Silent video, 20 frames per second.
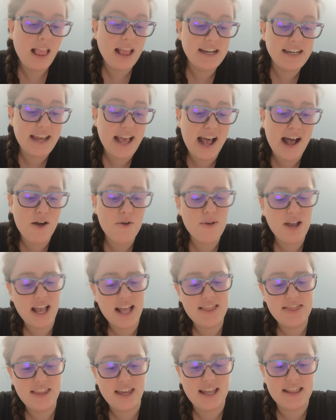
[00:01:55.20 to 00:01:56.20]
Now
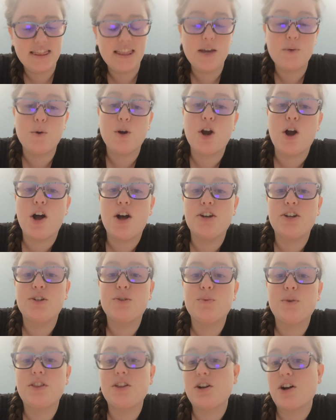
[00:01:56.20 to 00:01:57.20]
and then they were
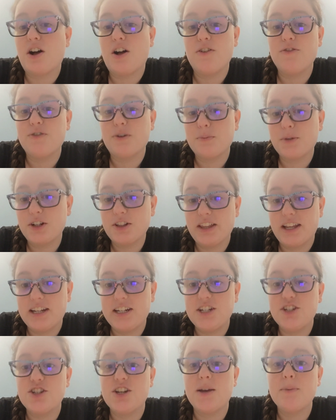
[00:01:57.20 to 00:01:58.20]
honoured with a call from her
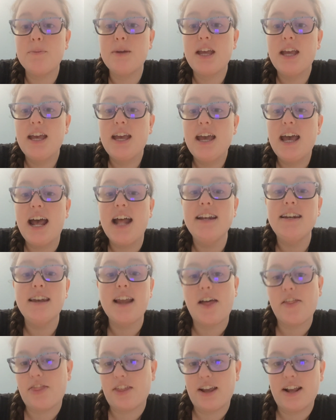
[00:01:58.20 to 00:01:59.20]
ladyship, and
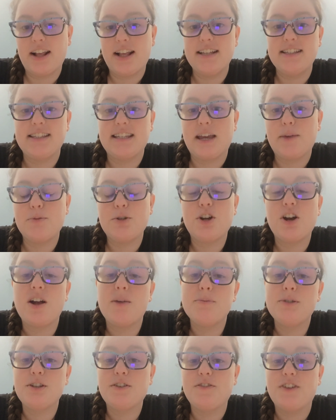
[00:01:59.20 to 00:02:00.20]
nothing escaped her
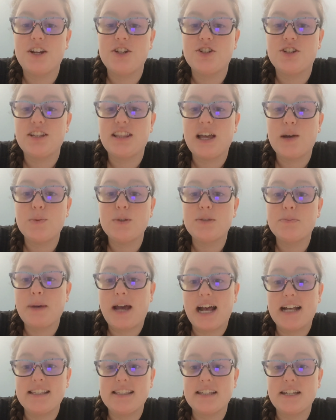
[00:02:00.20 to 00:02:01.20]
observation that was
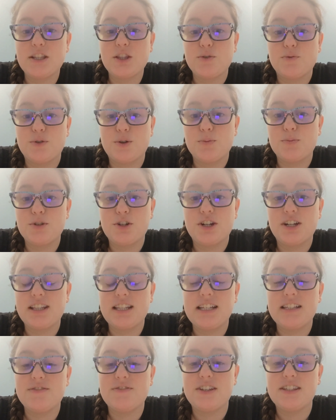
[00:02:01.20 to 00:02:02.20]
passing in the room during these